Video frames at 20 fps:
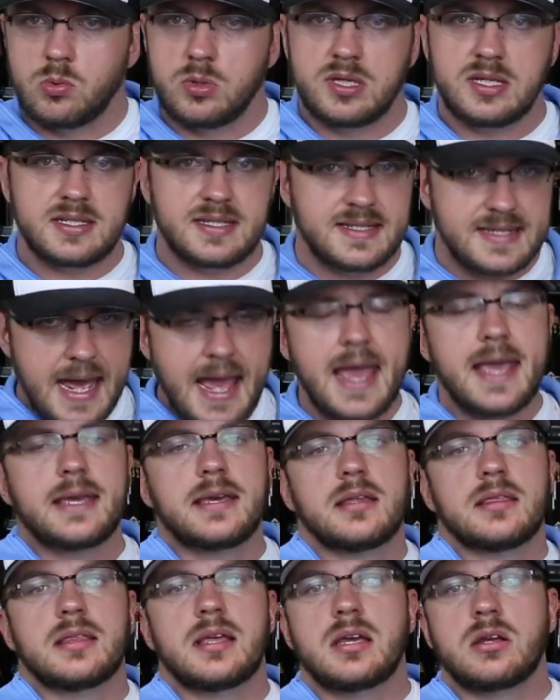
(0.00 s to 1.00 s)
really
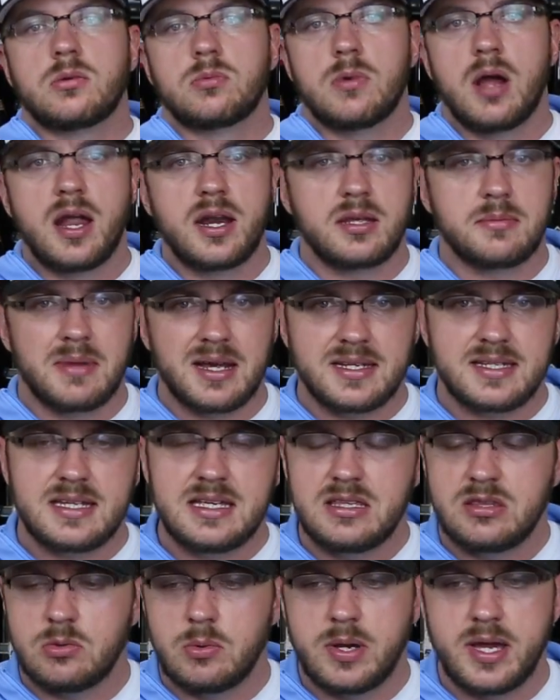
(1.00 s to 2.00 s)
dank and like rotting my
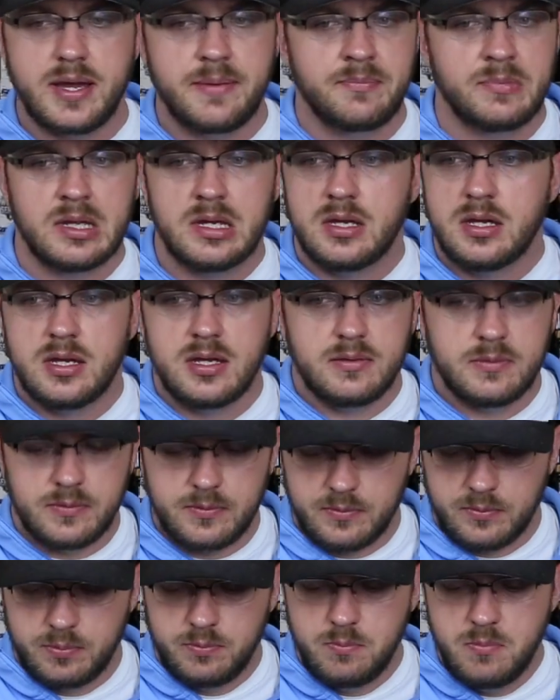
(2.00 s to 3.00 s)
teeth away
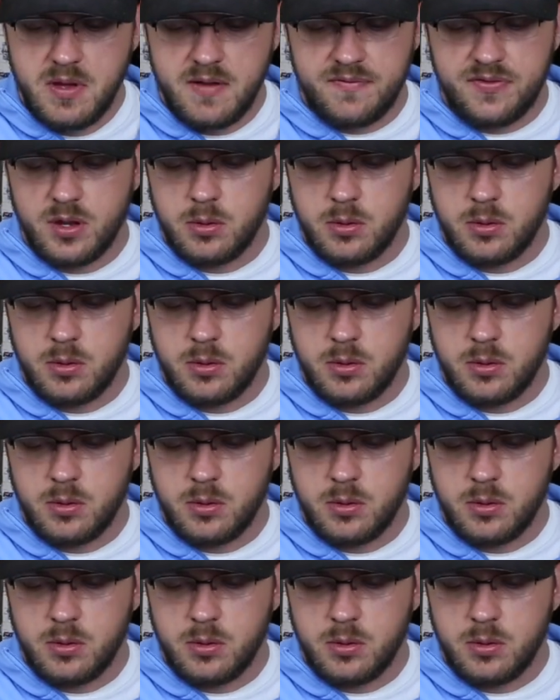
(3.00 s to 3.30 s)
if